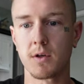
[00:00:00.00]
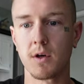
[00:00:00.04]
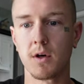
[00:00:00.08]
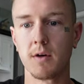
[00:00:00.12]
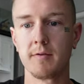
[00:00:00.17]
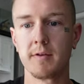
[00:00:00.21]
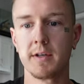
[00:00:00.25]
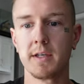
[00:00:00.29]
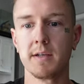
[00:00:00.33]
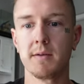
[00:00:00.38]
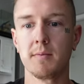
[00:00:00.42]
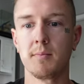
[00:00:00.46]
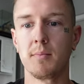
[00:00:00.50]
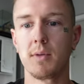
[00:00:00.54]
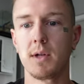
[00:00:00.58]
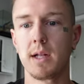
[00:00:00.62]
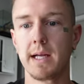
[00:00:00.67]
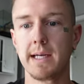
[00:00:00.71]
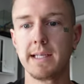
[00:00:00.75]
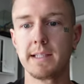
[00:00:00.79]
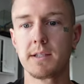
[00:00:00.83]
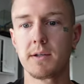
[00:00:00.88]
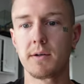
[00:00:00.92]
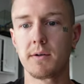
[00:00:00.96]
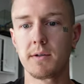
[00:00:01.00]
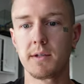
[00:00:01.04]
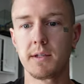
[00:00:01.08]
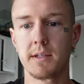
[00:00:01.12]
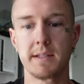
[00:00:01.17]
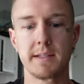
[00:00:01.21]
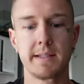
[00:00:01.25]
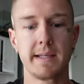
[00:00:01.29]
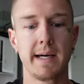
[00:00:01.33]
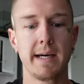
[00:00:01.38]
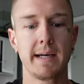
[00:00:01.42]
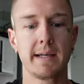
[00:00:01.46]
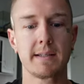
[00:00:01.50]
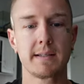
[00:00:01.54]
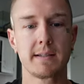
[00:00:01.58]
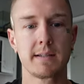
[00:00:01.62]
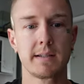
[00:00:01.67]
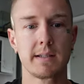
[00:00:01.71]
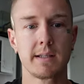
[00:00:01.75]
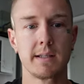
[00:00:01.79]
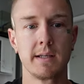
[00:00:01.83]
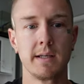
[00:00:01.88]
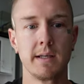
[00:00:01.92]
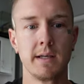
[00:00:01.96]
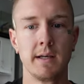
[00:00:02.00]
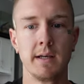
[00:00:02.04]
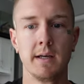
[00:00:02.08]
Go over here to placeholder text